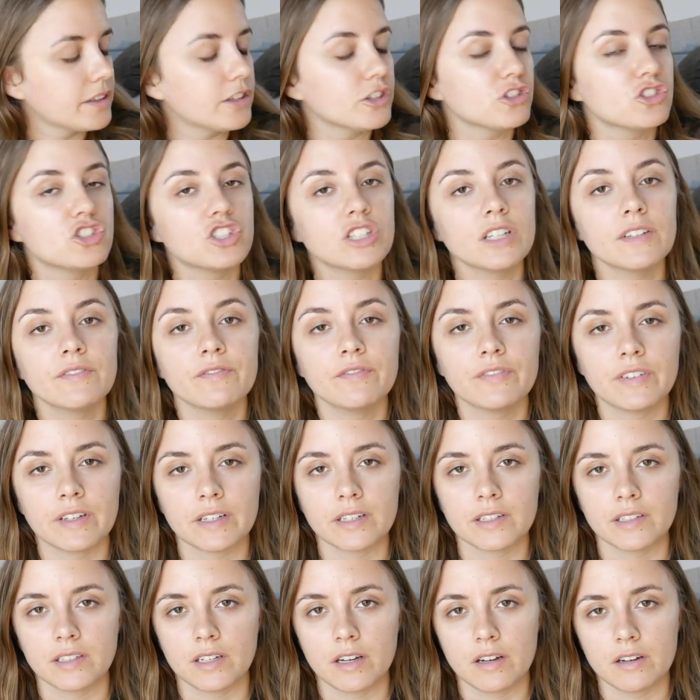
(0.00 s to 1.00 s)
gin
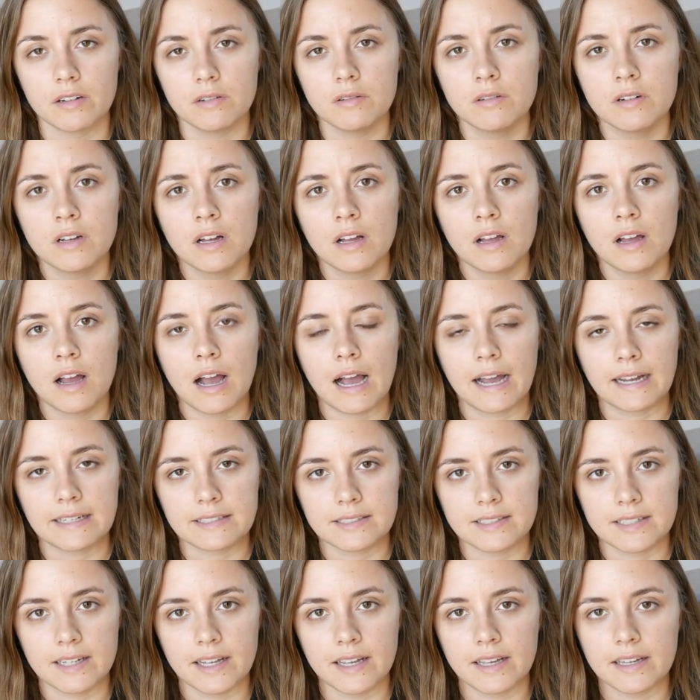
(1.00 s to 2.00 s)
video I
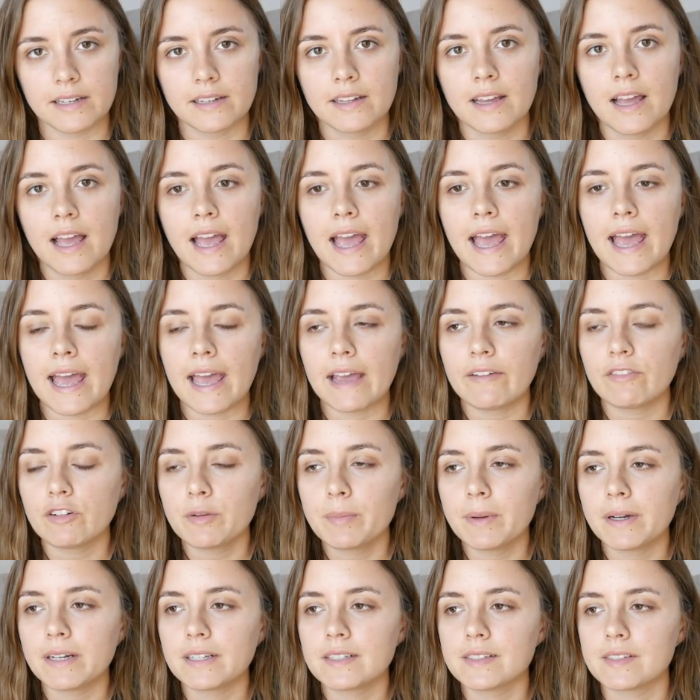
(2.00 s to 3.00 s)
did,
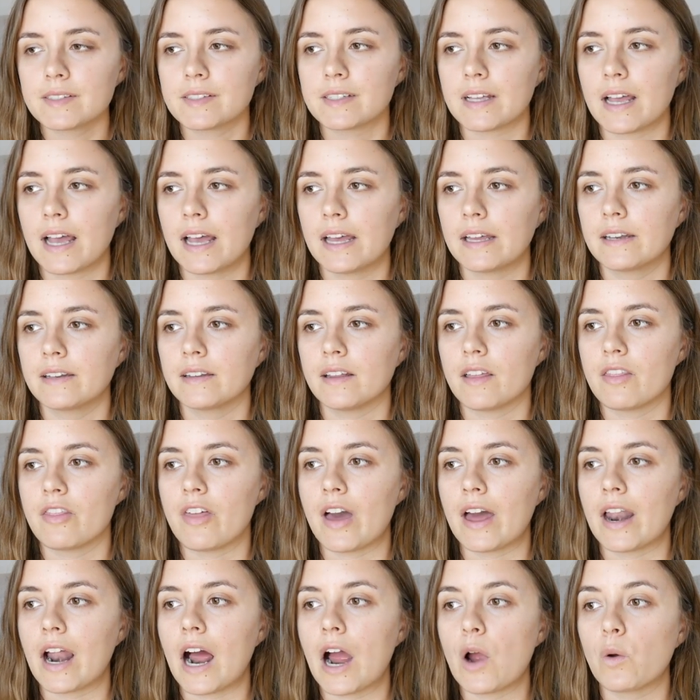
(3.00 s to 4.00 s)
everybody said
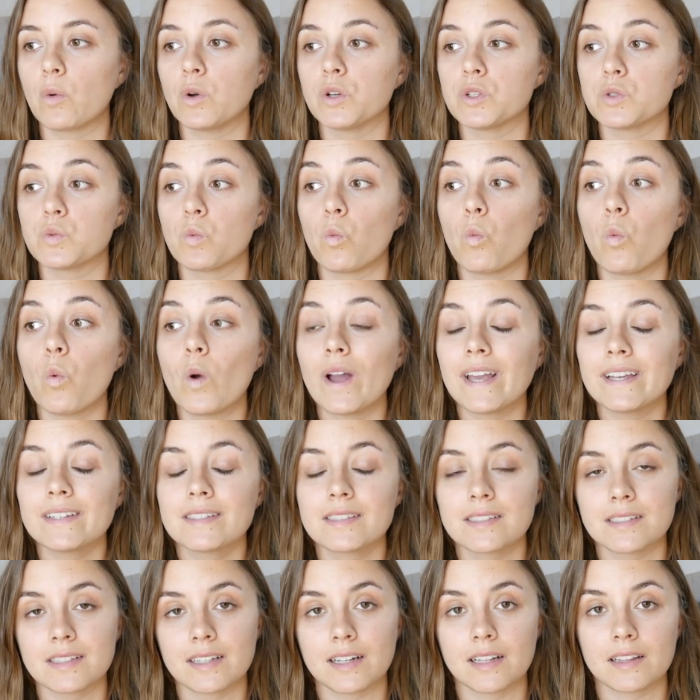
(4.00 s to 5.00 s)
that I was
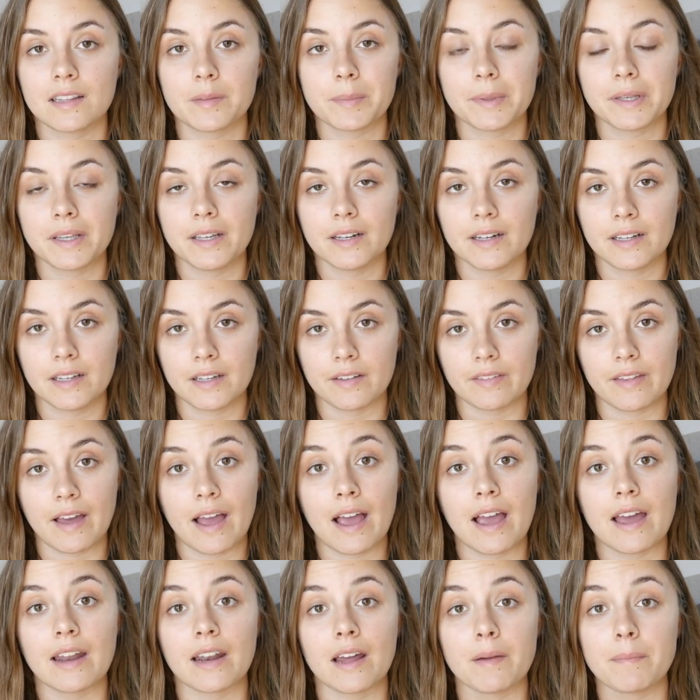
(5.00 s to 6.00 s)
wasted at the beginning of
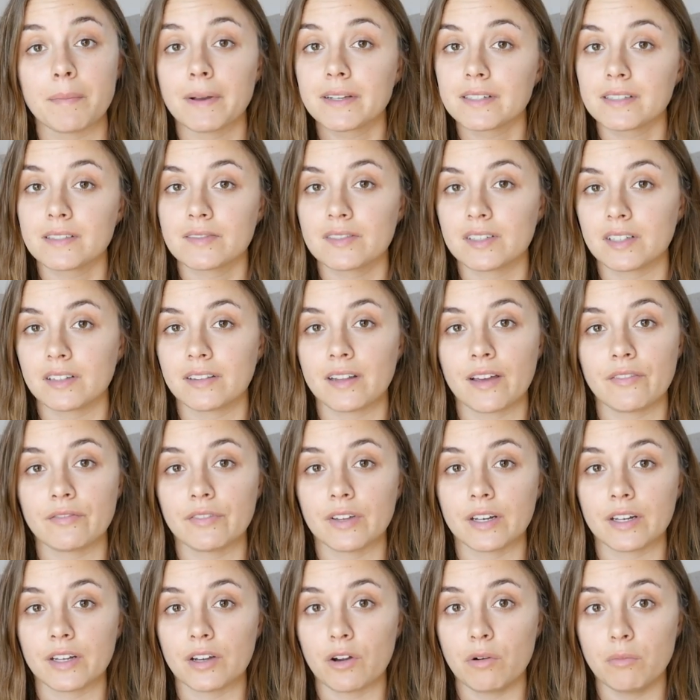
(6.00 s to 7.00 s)
that and I must have done that
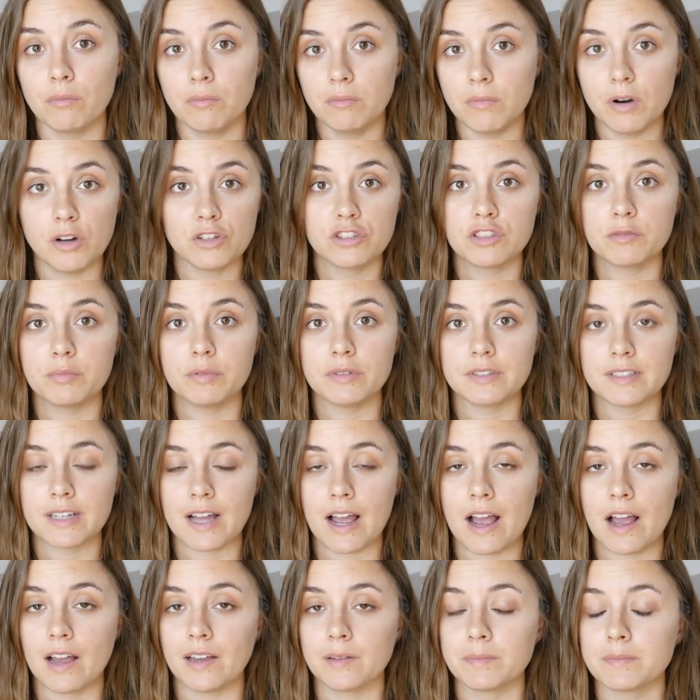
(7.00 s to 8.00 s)
video multiple
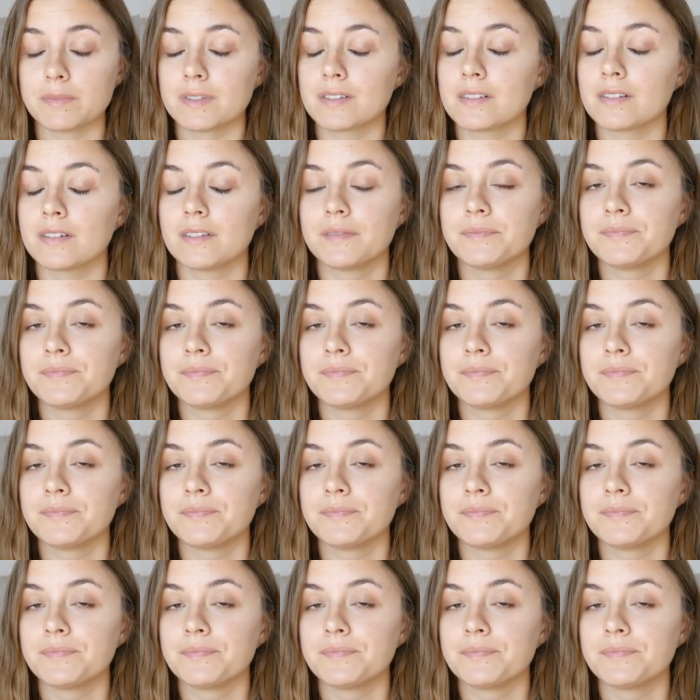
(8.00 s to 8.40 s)
times.